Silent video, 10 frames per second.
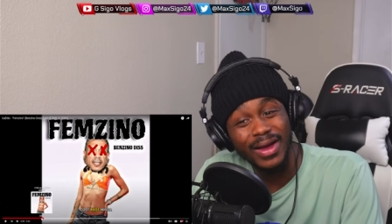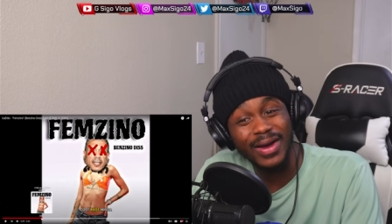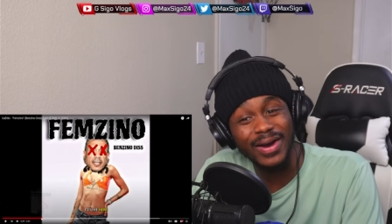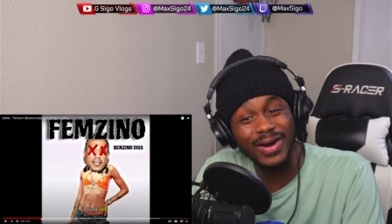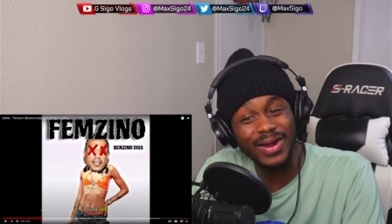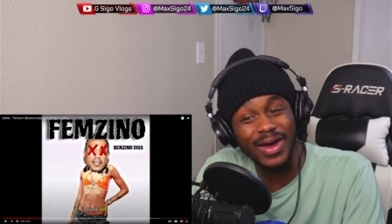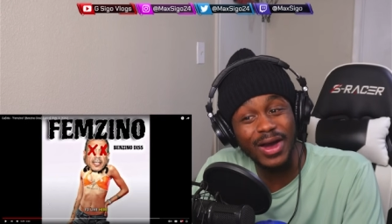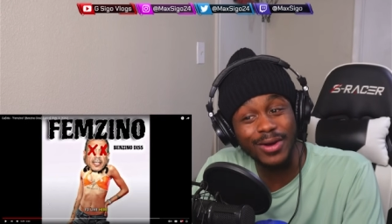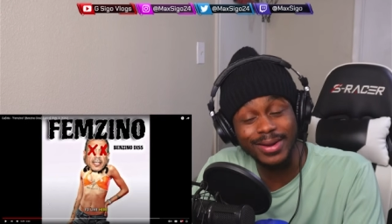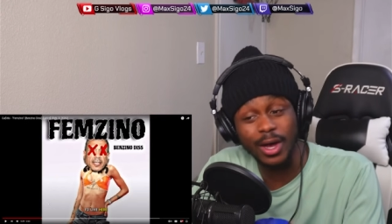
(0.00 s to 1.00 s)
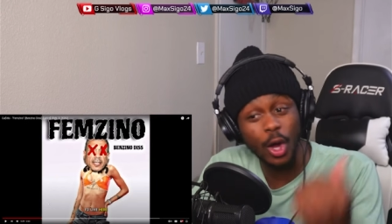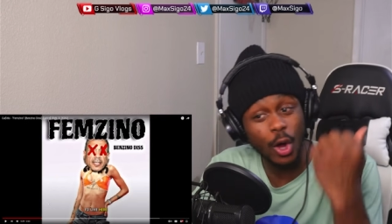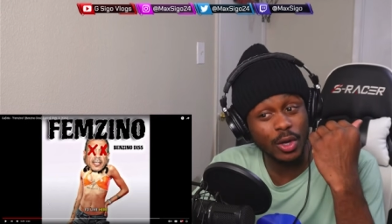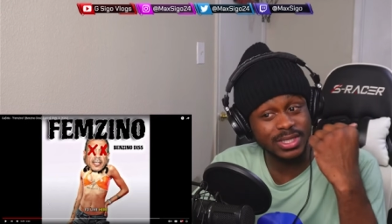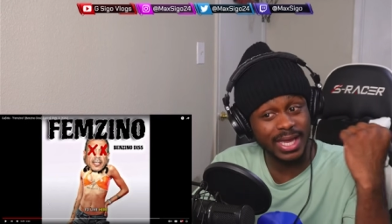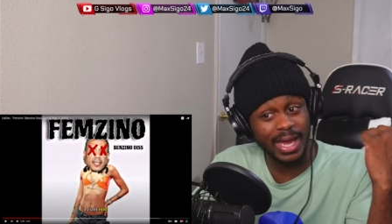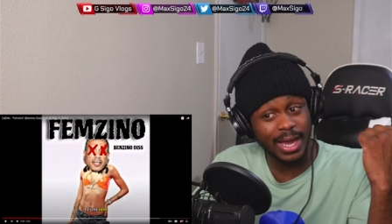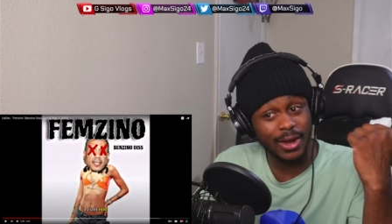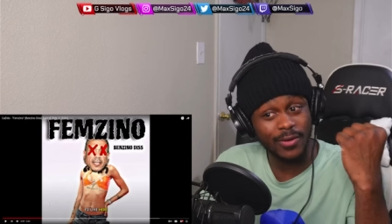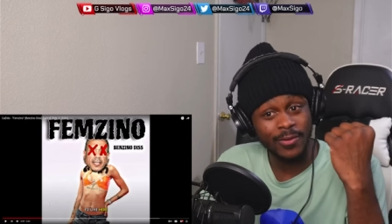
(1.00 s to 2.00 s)
Hold on. The
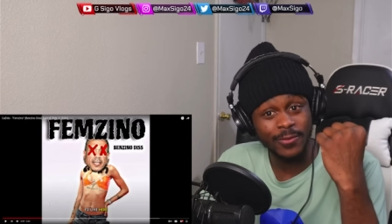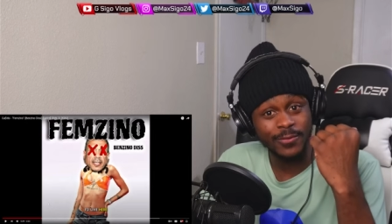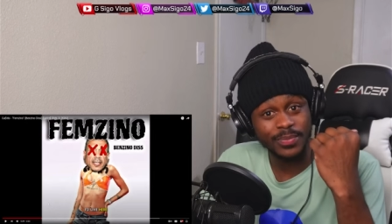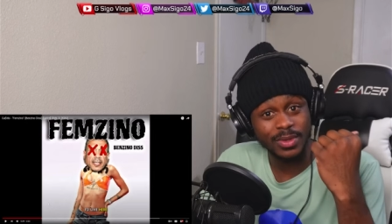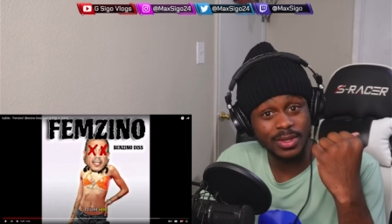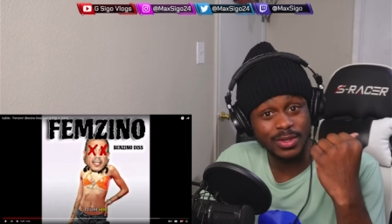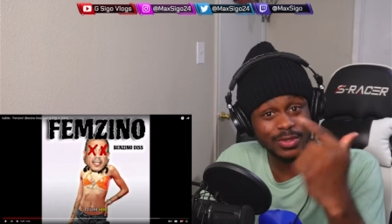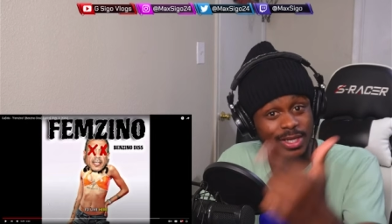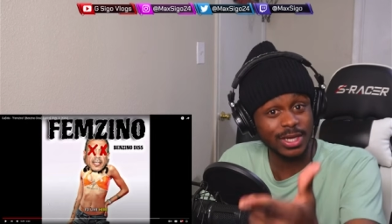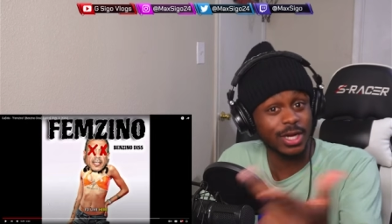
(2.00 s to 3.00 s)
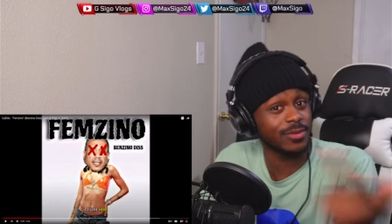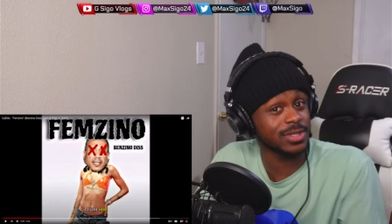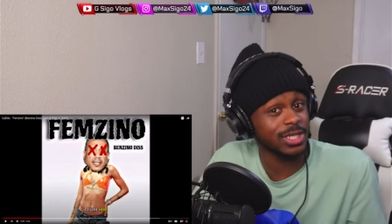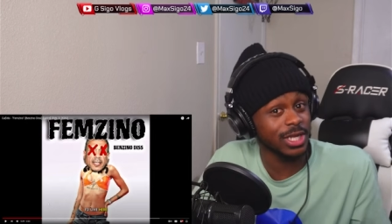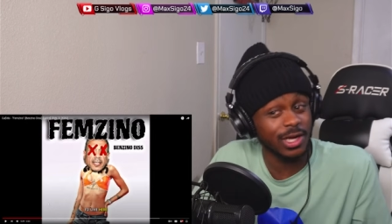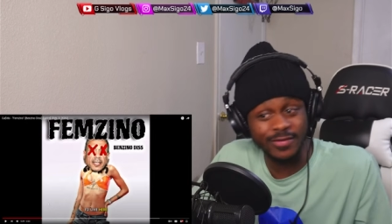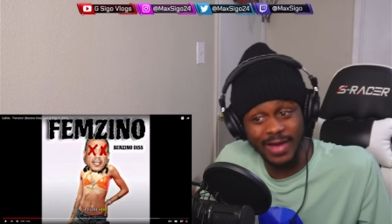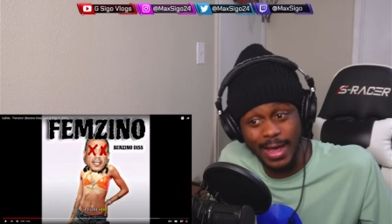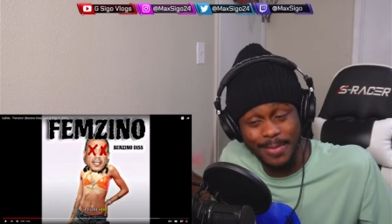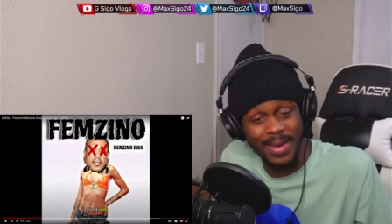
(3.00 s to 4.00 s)
hotel. You can love what you love.
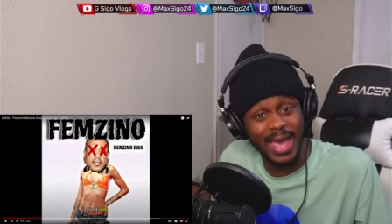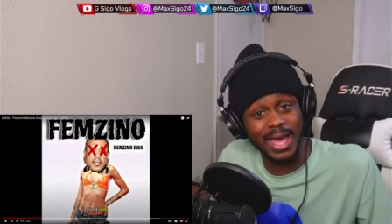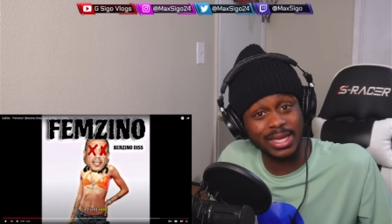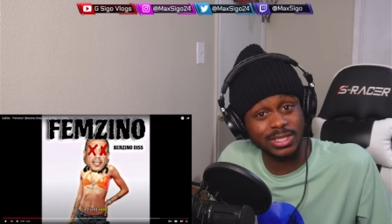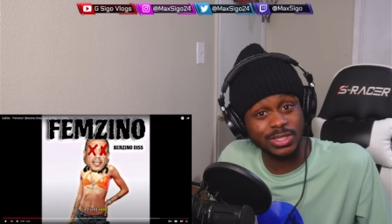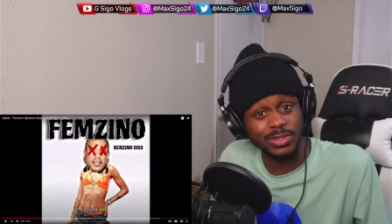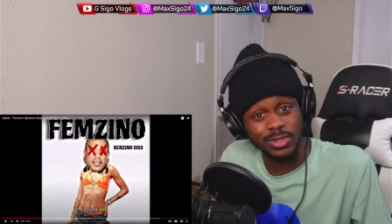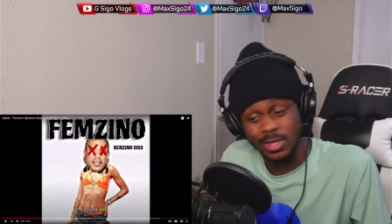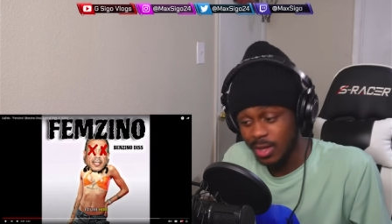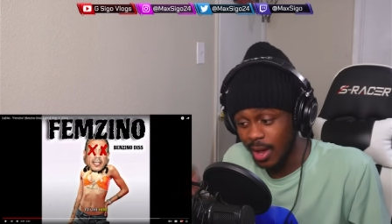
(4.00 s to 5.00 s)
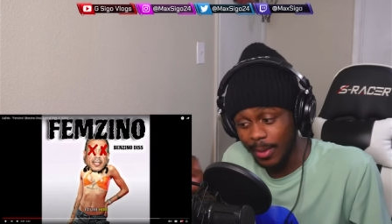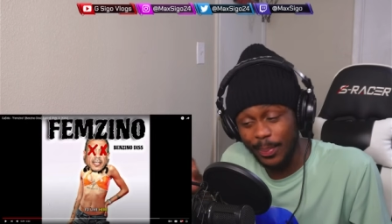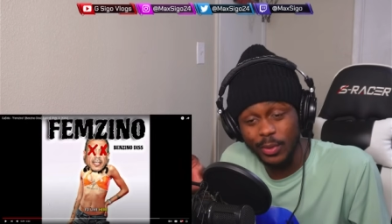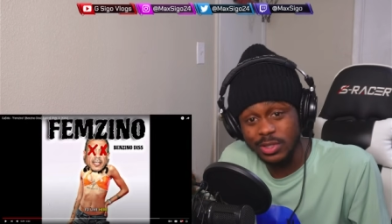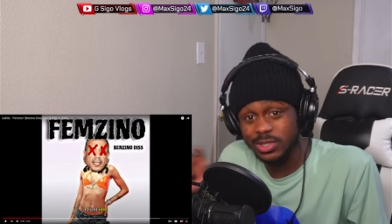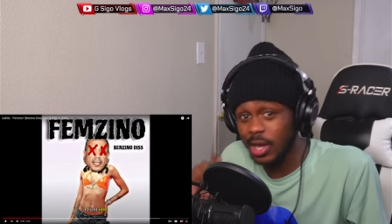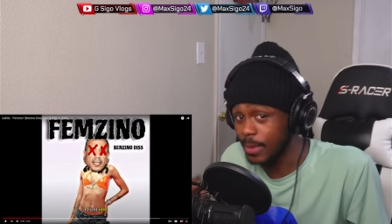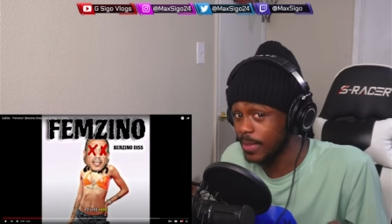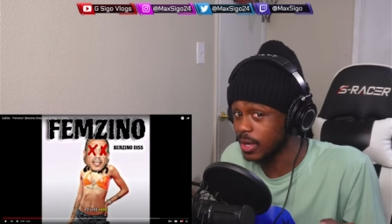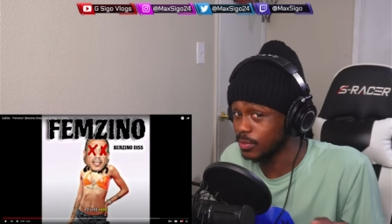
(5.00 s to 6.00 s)
I ain't mad at you. I push start
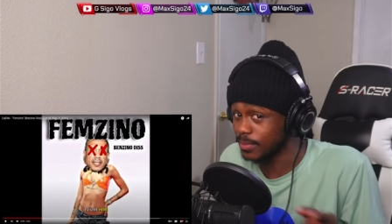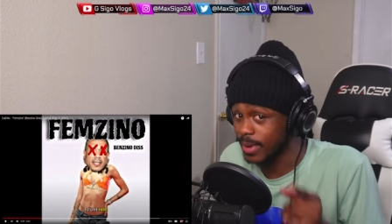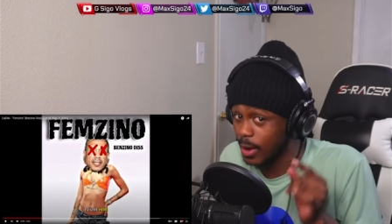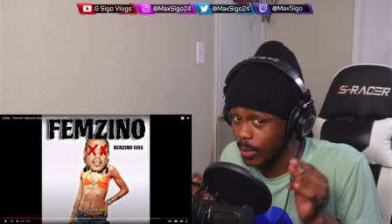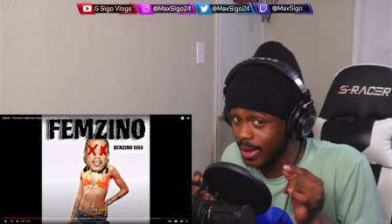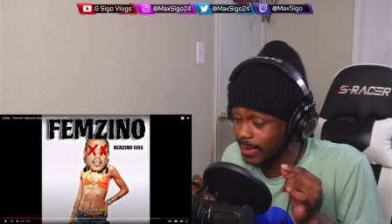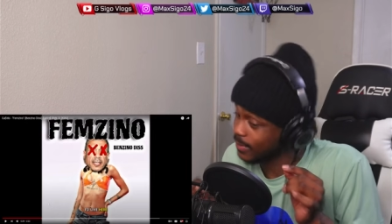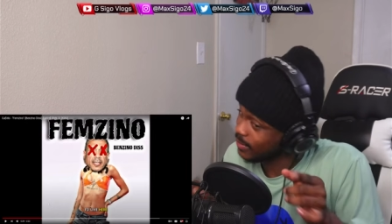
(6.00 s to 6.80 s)
my whip.